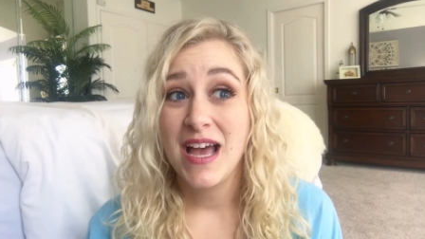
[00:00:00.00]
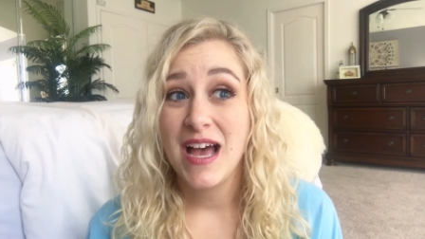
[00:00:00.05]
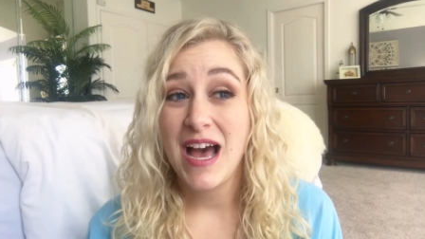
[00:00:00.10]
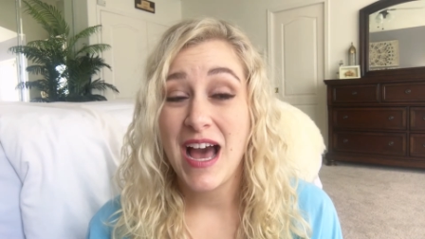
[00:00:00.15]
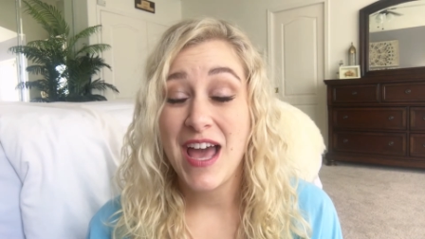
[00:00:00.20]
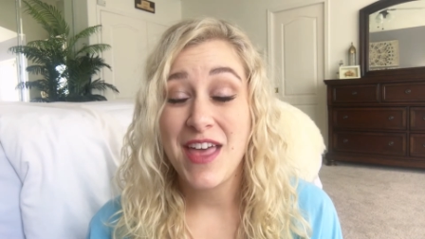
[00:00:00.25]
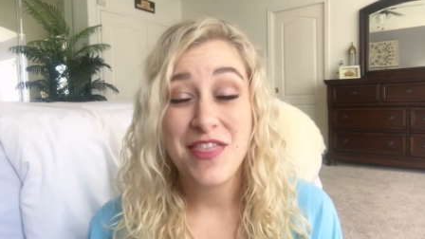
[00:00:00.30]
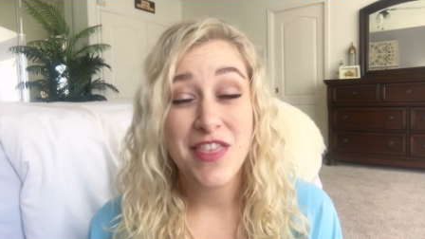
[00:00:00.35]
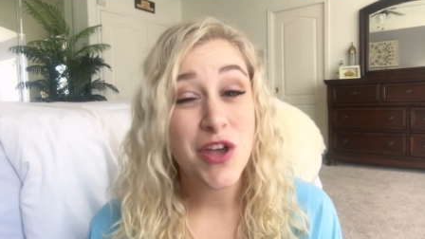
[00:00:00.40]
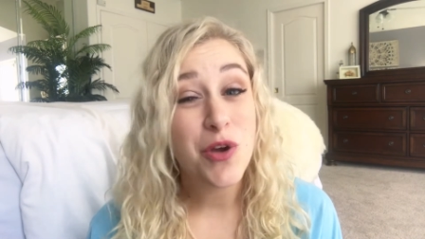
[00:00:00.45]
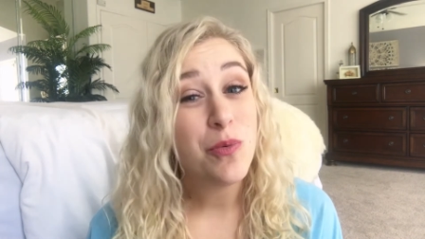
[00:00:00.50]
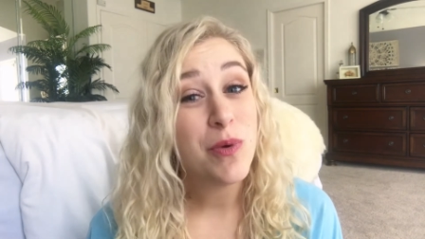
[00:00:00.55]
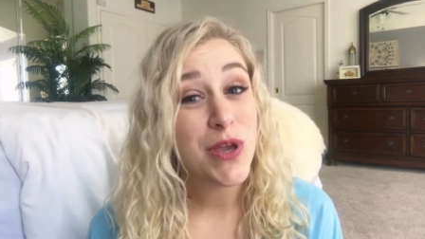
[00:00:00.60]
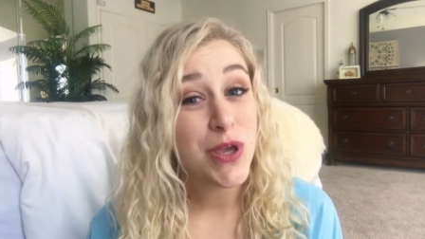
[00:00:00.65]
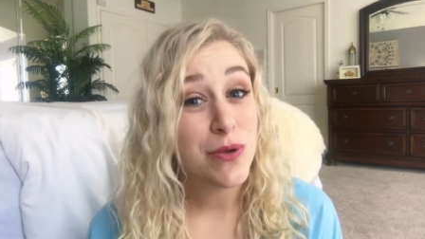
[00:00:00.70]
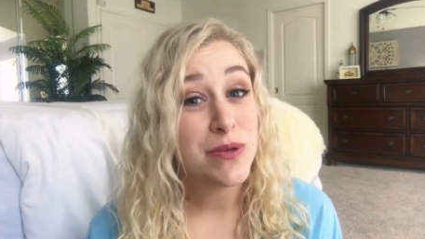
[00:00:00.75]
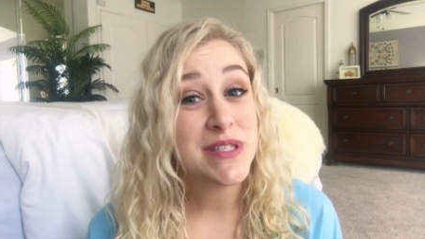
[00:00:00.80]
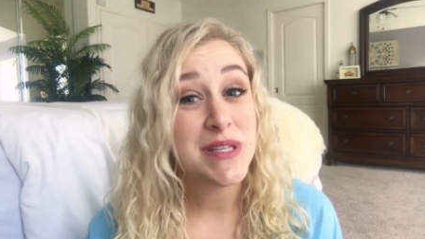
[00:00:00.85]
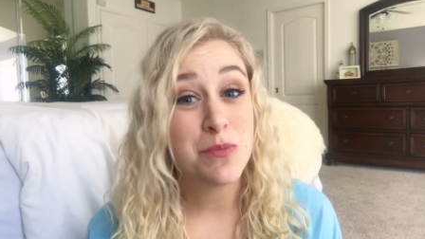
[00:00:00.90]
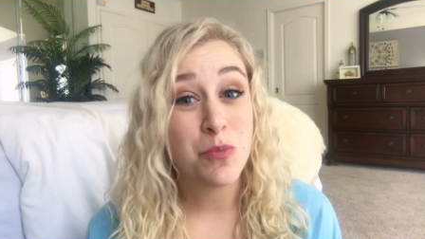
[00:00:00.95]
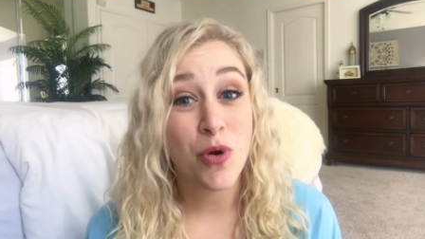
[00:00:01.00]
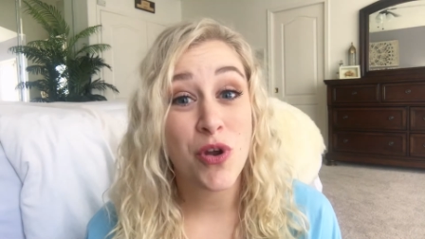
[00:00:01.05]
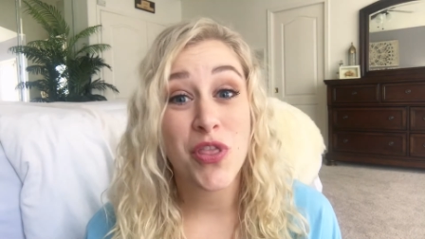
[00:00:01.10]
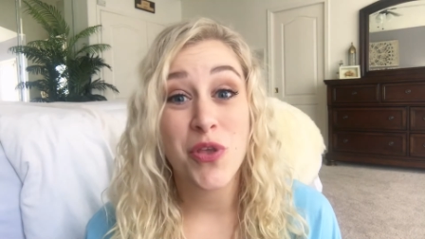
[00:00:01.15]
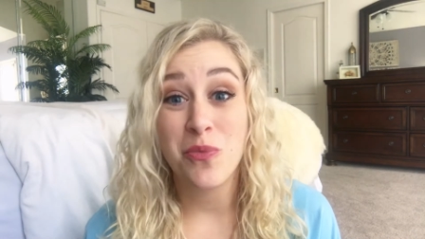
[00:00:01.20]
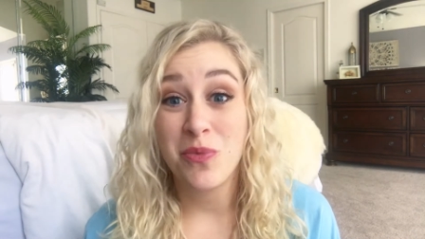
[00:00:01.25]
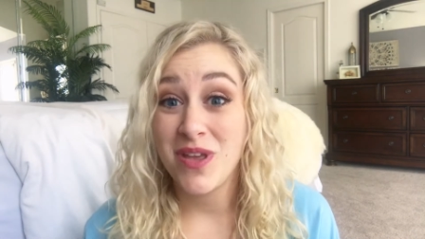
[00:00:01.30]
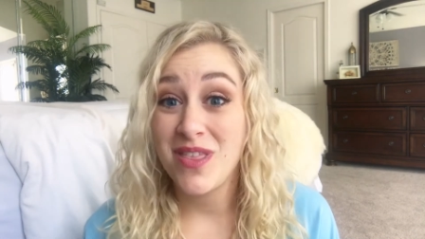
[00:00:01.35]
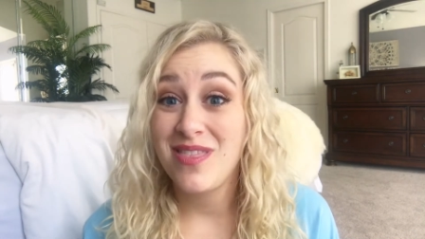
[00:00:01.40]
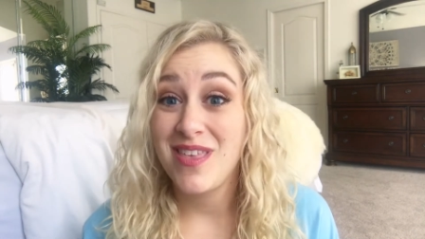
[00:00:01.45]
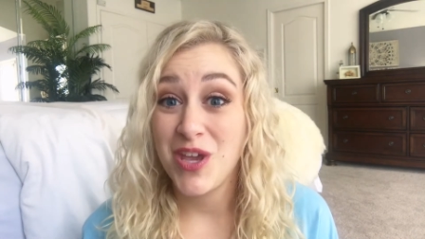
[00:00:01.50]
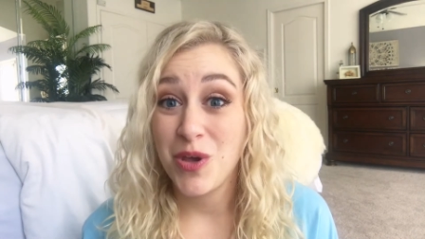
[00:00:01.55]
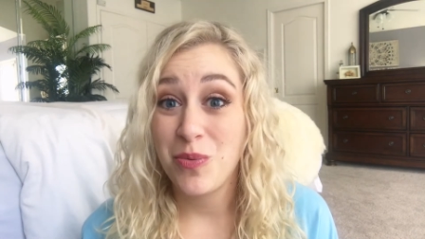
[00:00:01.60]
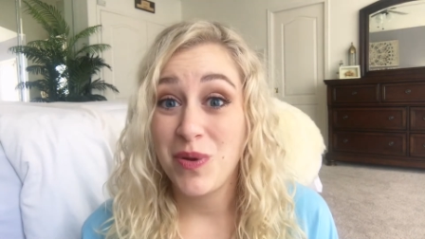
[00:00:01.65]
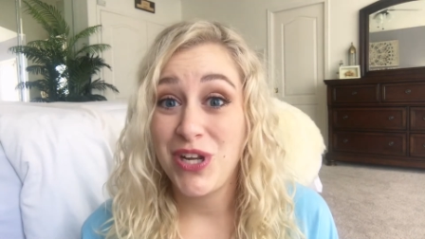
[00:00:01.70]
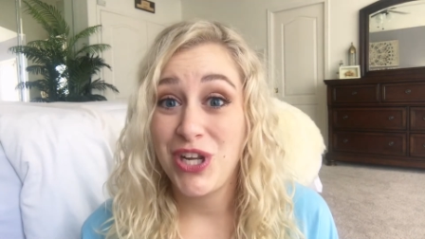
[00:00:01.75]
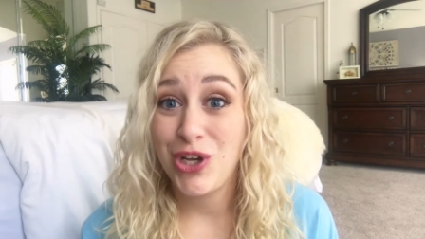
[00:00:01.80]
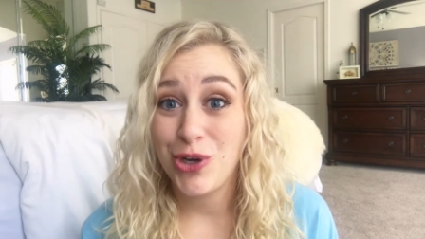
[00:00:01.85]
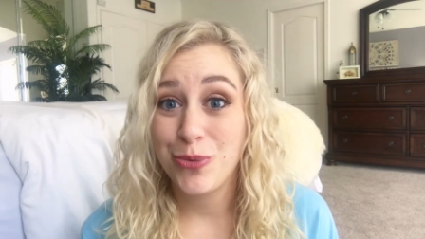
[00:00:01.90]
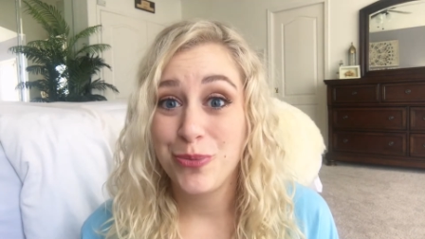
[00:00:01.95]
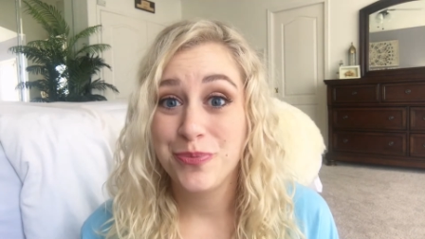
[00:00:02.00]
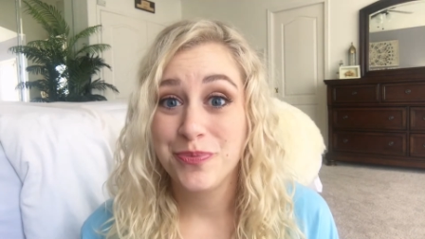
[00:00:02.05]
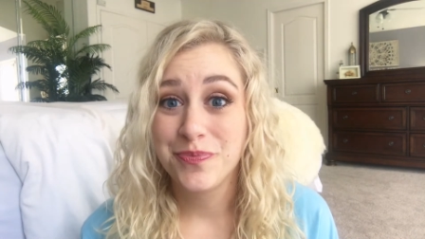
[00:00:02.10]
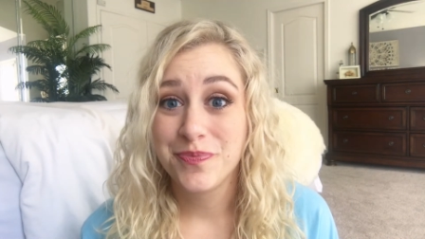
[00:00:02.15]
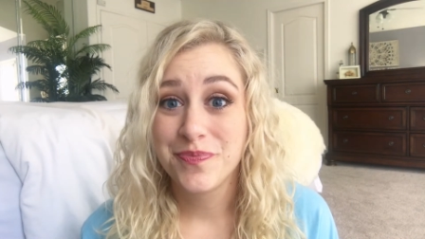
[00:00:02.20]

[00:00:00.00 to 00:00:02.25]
I think we use it more than we think we do.